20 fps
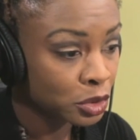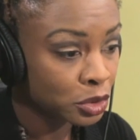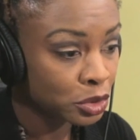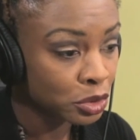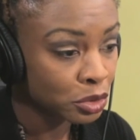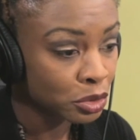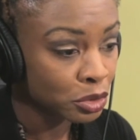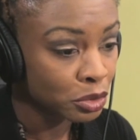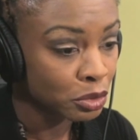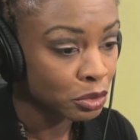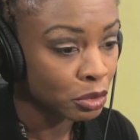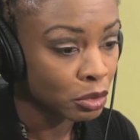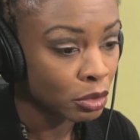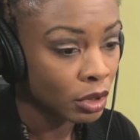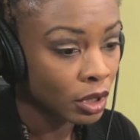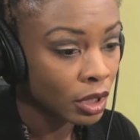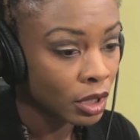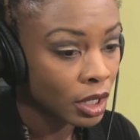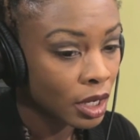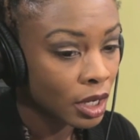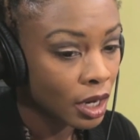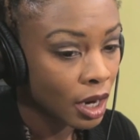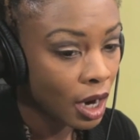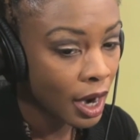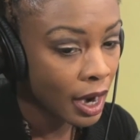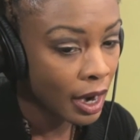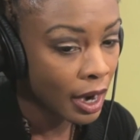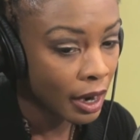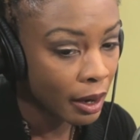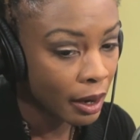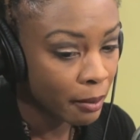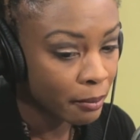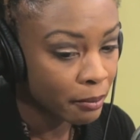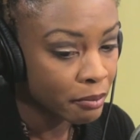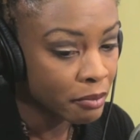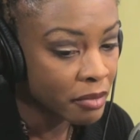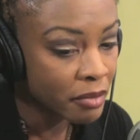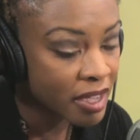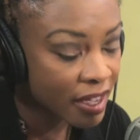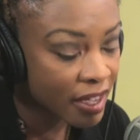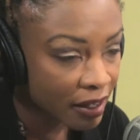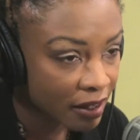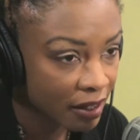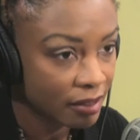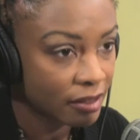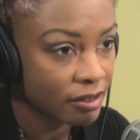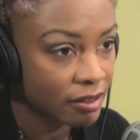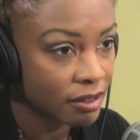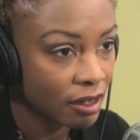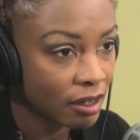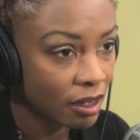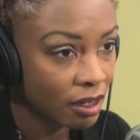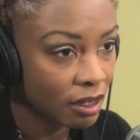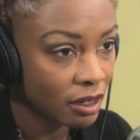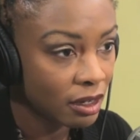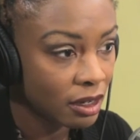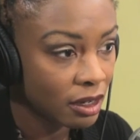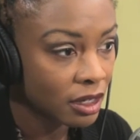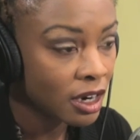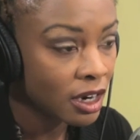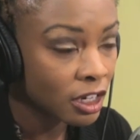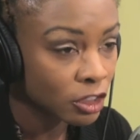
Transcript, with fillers: to uh, make it a, a,